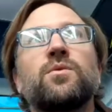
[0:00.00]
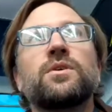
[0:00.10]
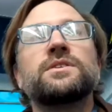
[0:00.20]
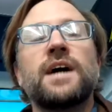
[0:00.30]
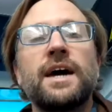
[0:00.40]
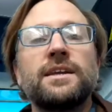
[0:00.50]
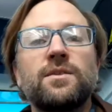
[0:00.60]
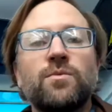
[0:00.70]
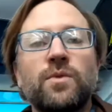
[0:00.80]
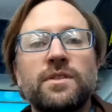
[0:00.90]
we're tied
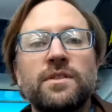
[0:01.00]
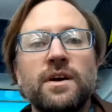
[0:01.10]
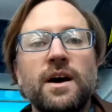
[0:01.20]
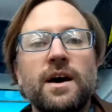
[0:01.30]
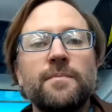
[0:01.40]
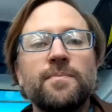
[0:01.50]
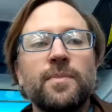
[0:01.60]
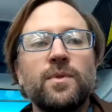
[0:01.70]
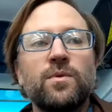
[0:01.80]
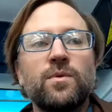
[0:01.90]
in with
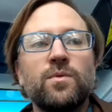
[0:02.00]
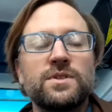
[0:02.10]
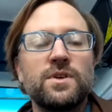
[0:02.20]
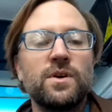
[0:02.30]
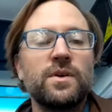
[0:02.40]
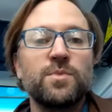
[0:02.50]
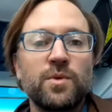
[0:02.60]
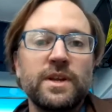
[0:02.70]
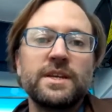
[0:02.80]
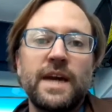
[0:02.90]
what's known as
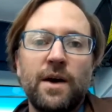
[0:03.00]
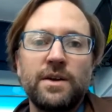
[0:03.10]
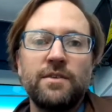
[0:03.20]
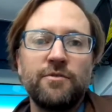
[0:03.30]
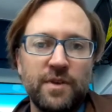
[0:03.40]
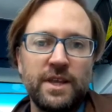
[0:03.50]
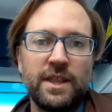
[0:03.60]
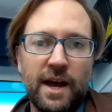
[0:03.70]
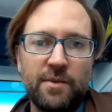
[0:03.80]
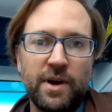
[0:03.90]
Marin County Free
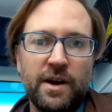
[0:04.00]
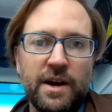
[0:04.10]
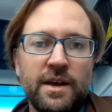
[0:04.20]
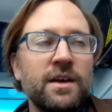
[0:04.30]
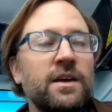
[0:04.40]
Library,